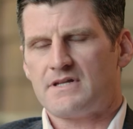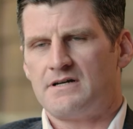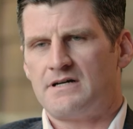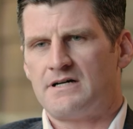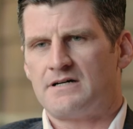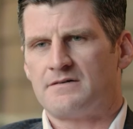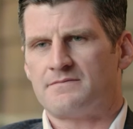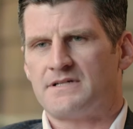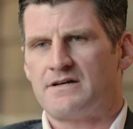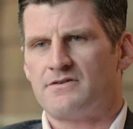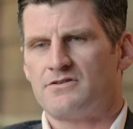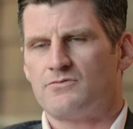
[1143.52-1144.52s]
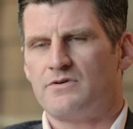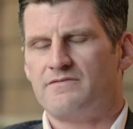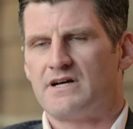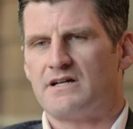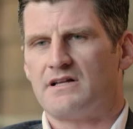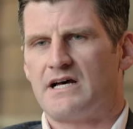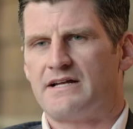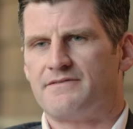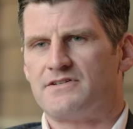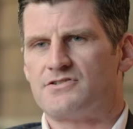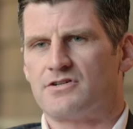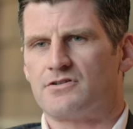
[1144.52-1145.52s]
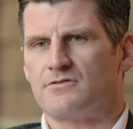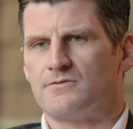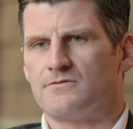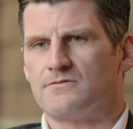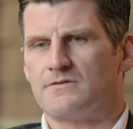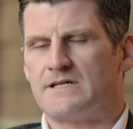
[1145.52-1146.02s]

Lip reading: Now we've got a lot of internal